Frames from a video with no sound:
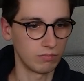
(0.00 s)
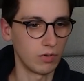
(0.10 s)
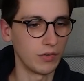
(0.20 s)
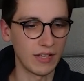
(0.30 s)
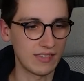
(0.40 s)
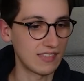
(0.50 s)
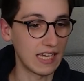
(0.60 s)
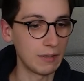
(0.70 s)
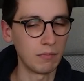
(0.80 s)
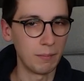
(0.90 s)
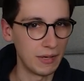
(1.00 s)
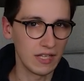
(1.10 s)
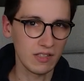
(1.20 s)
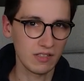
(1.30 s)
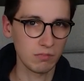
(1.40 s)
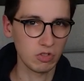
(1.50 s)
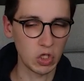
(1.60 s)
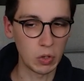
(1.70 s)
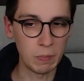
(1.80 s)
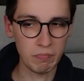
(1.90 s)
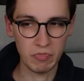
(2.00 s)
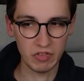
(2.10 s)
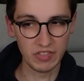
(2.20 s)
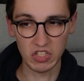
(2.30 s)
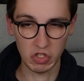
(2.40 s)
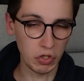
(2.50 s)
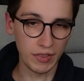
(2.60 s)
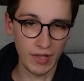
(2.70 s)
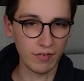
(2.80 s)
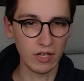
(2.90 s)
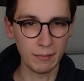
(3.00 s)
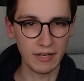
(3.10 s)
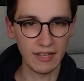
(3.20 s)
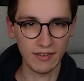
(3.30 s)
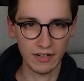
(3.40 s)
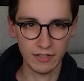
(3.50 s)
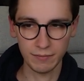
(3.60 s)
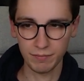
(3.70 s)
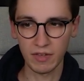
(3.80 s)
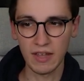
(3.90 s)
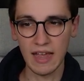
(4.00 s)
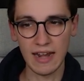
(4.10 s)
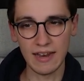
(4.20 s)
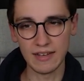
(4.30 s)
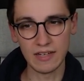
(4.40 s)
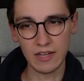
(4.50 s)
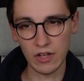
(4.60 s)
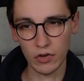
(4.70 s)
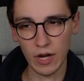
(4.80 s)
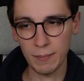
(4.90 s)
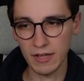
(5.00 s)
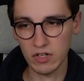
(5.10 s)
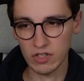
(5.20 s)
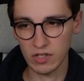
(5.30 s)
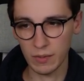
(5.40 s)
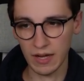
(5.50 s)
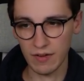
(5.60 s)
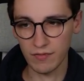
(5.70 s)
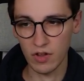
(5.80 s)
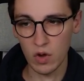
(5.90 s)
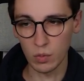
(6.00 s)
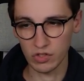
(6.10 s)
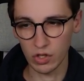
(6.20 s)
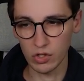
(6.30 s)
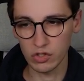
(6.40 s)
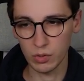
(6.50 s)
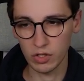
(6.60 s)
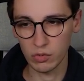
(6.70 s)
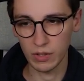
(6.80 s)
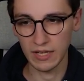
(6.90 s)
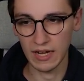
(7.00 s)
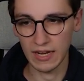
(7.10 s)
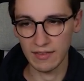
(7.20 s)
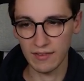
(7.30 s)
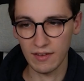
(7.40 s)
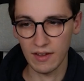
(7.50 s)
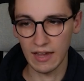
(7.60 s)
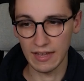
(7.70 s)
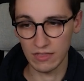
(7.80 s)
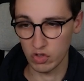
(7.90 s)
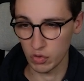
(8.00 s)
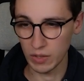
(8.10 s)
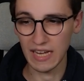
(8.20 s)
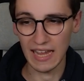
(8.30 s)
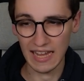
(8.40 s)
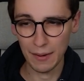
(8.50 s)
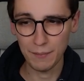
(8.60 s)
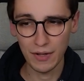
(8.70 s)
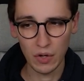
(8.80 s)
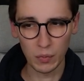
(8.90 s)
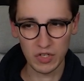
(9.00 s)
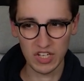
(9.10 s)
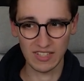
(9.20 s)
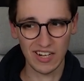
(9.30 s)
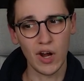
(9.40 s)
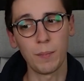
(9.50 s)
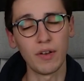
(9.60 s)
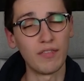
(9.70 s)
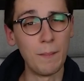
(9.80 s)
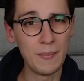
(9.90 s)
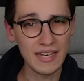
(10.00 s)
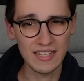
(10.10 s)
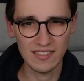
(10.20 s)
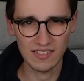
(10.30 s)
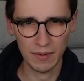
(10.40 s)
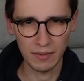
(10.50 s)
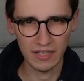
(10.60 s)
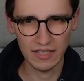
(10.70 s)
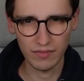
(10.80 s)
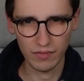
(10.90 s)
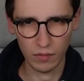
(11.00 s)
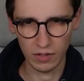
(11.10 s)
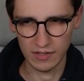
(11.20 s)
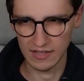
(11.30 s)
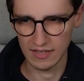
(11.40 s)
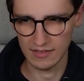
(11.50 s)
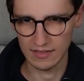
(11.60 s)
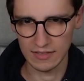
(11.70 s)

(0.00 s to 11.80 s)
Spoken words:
on that same minute. So this could definitely be the attacker. And then the other IP address that we have was also on the 29th at 3 a.m., which is a couple of minutes, I believe, or is that